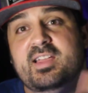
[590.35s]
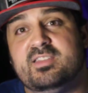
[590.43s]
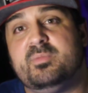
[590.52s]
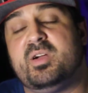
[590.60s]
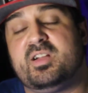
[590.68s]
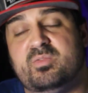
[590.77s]

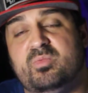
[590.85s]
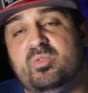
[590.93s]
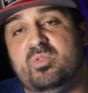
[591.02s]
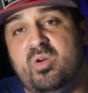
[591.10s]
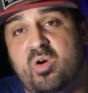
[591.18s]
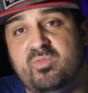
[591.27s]
the market
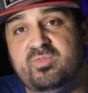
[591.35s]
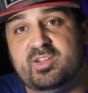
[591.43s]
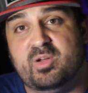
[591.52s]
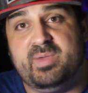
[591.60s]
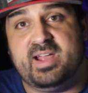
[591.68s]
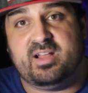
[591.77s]
will hopefully
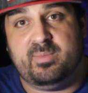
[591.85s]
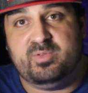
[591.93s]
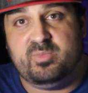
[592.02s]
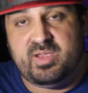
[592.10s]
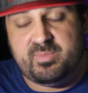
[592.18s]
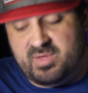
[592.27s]
go back up and
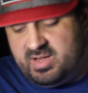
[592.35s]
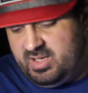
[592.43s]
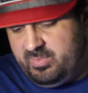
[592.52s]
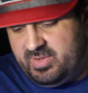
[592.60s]
you make money.